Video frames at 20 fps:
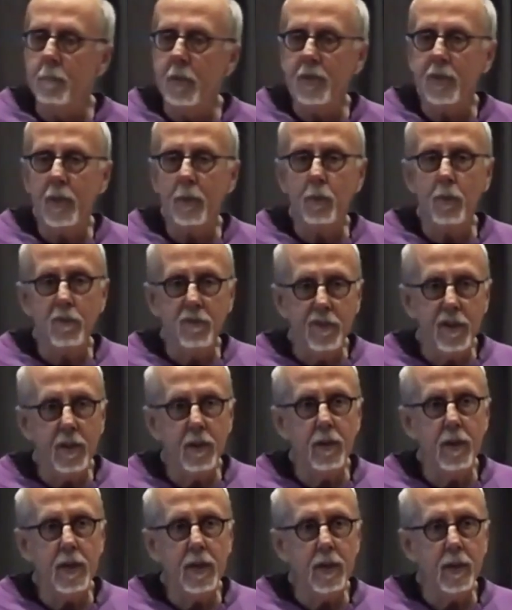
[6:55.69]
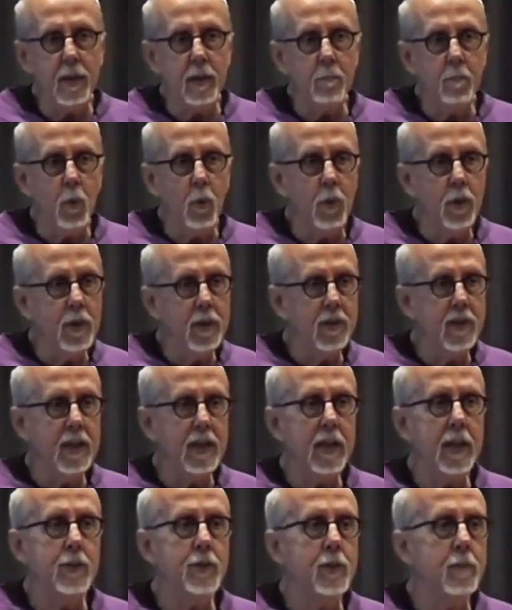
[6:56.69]
but they were very important, and they
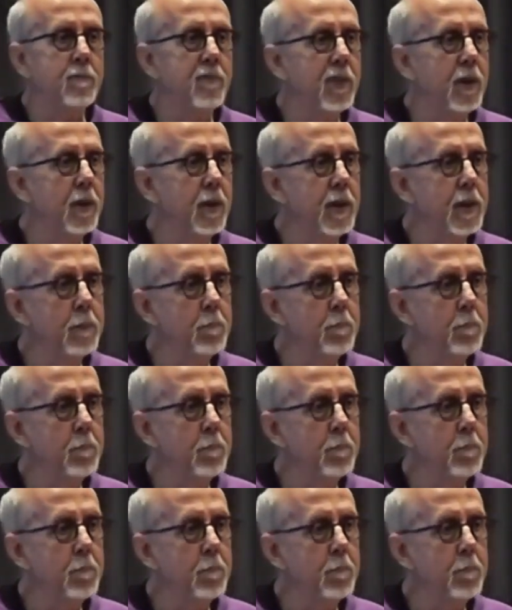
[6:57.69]
had some very